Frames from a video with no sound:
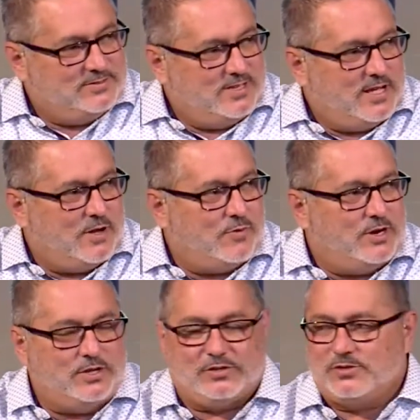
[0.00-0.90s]
And what do?
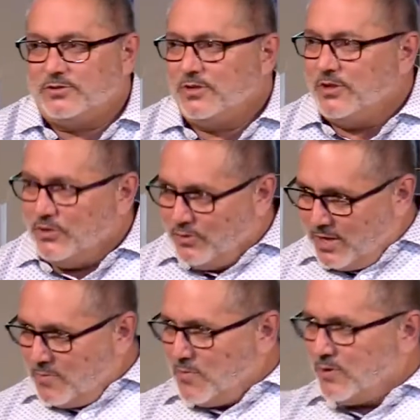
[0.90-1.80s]
You
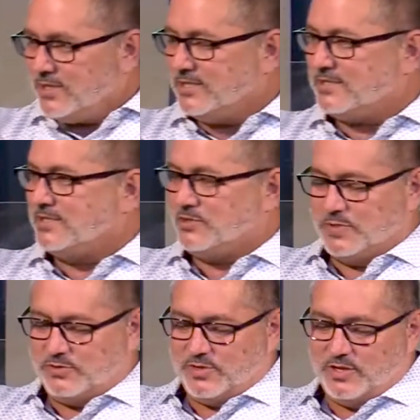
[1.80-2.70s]
get more distance
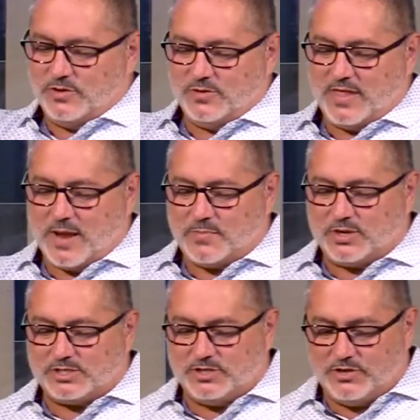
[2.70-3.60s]
between you and that
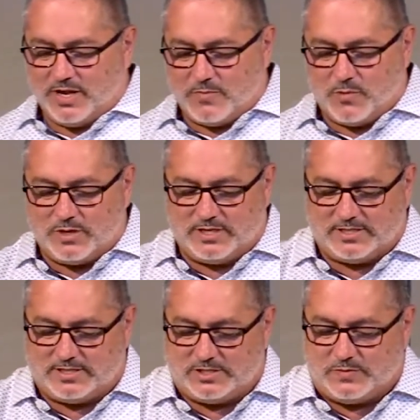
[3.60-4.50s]
person. You get more
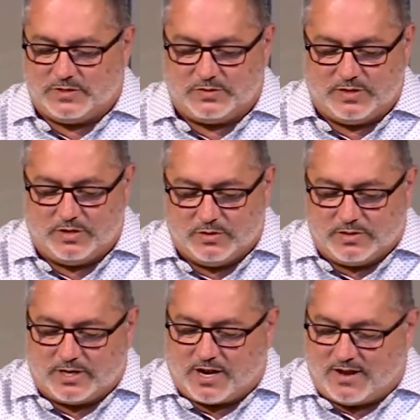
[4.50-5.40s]
distance between you and
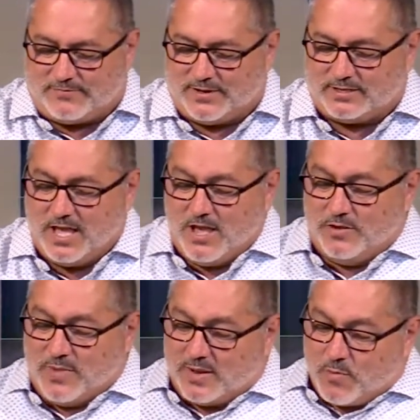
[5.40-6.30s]
the conflict. You
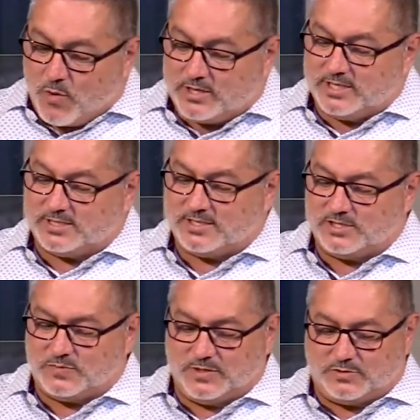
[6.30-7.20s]
make more
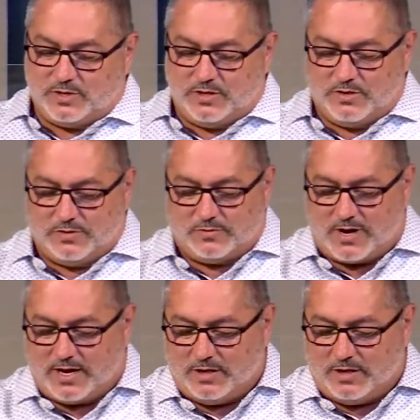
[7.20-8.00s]
distance between you, right?